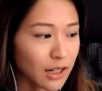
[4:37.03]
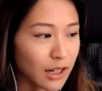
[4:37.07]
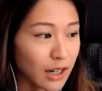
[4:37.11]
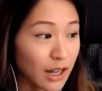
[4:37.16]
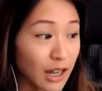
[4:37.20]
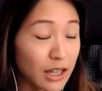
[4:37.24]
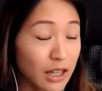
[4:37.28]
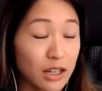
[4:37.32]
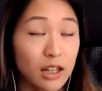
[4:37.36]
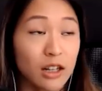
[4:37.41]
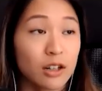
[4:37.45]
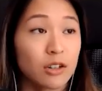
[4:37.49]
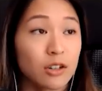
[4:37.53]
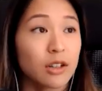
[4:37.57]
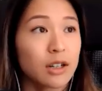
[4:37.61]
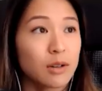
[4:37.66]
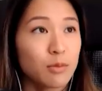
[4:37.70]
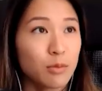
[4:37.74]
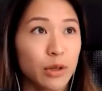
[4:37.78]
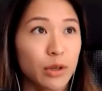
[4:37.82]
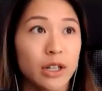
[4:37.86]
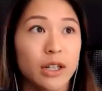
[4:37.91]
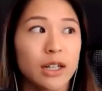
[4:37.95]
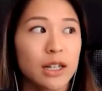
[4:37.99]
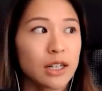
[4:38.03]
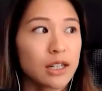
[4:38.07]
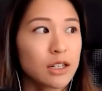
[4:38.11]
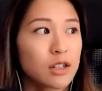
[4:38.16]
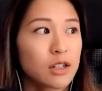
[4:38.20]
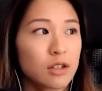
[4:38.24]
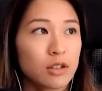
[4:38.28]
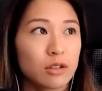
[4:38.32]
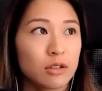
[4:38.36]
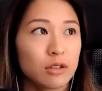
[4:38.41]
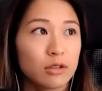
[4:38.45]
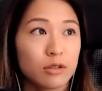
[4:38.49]
and you know the ability
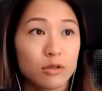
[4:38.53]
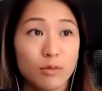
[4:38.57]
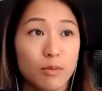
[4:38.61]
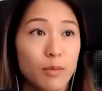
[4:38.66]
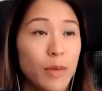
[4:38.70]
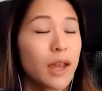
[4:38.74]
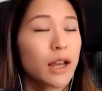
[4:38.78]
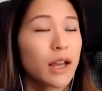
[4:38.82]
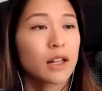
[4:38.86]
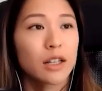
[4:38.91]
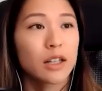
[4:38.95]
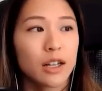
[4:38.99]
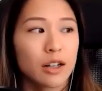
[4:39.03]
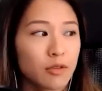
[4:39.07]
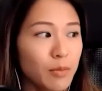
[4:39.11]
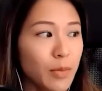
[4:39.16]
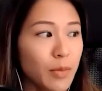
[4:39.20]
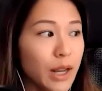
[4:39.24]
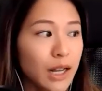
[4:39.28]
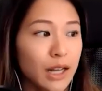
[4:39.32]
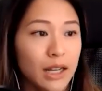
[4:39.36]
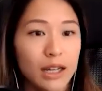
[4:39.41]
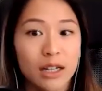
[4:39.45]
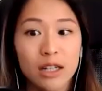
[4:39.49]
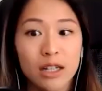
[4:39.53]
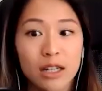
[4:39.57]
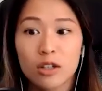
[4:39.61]
to make a lot of money and